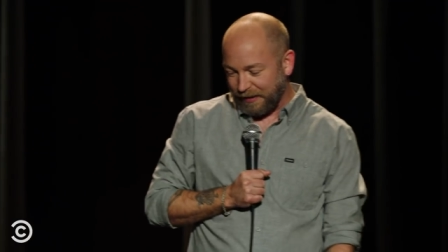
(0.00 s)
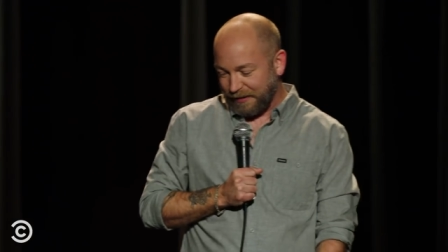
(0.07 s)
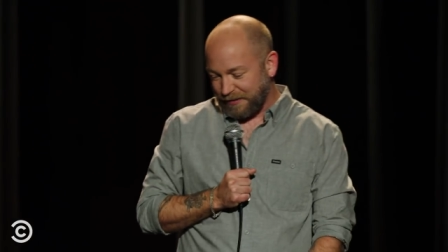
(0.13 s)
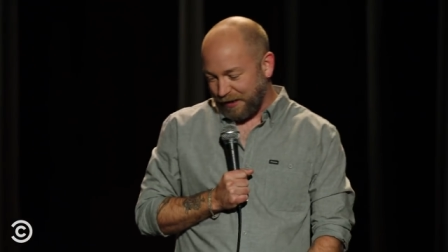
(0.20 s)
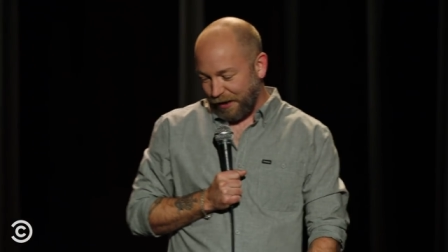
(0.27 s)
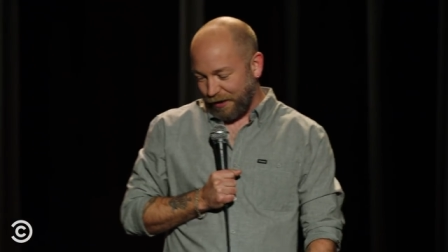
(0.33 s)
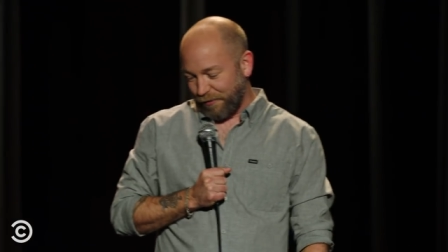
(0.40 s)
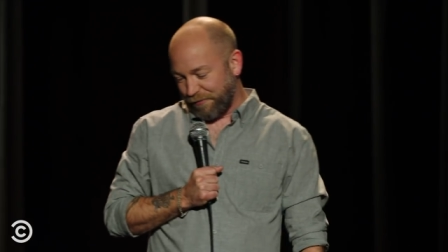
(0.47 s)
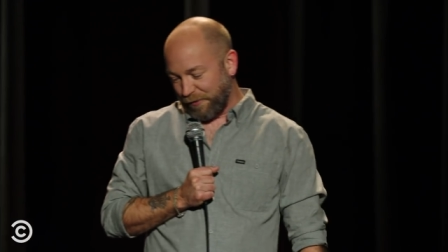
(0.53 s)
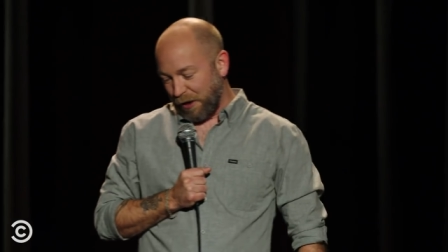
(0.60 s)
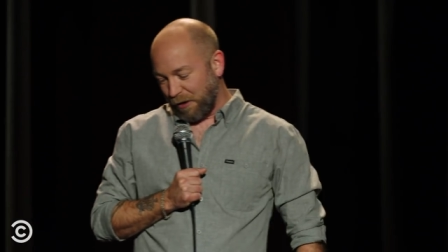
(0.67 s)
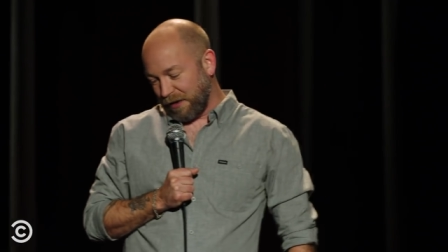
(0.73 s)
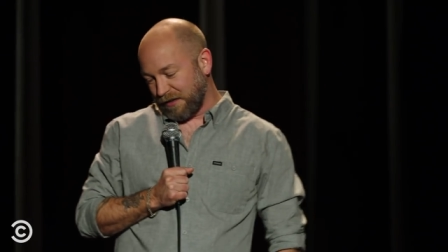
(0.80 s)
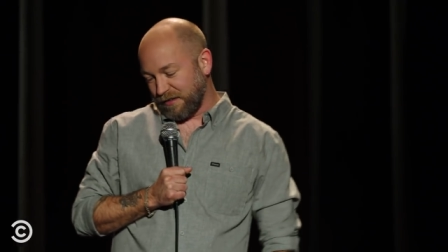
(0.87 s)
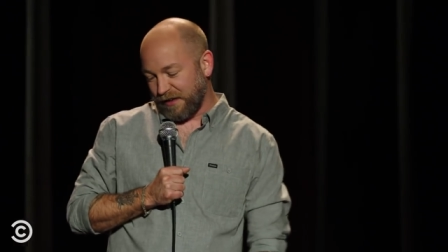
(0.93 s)
it's hard to
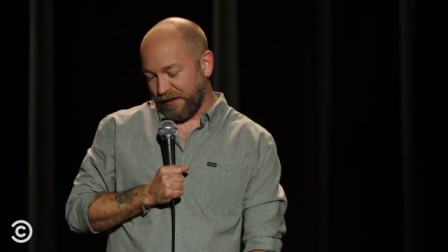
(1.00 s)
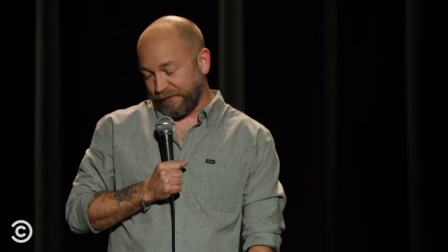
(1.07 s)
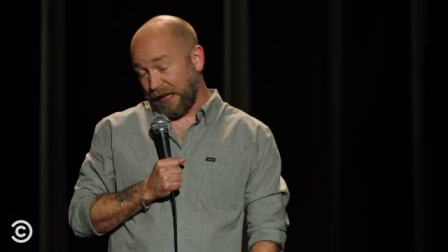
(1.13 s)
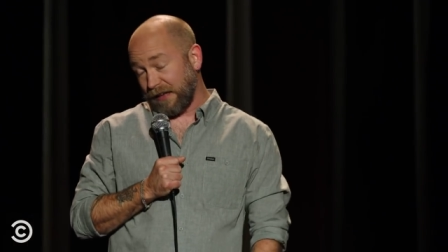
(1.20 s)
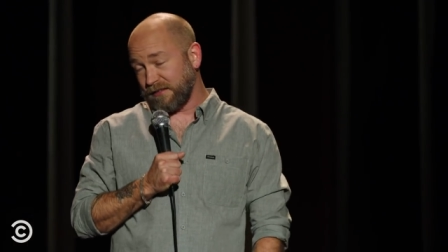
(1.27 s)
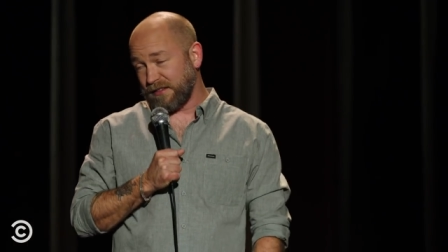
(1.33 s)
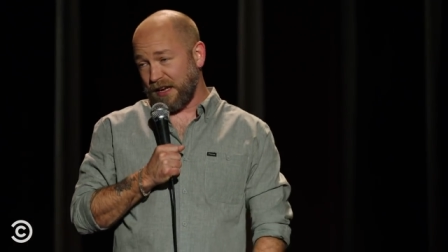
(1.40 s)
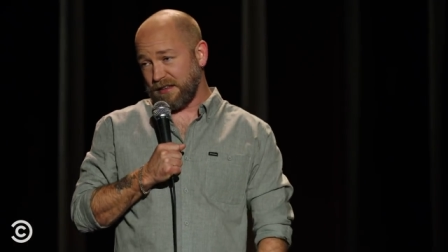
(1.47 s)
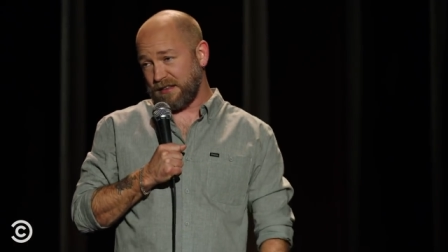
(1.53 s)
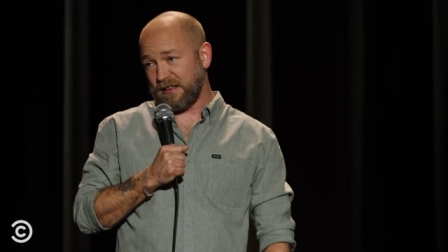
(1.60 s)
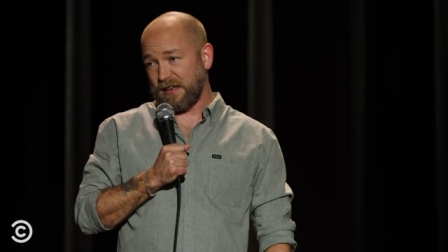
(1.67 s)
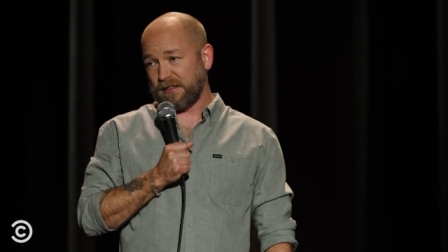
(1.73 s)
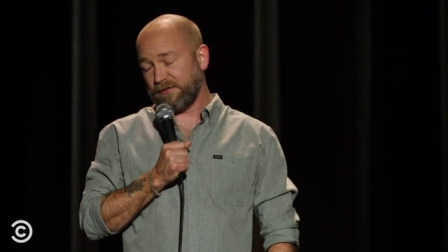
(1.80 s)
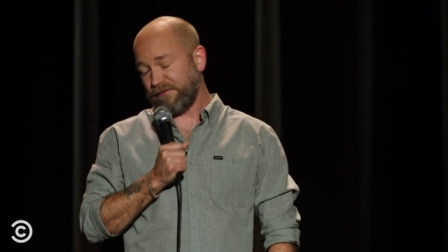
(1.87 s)
focus. Like, not dissect a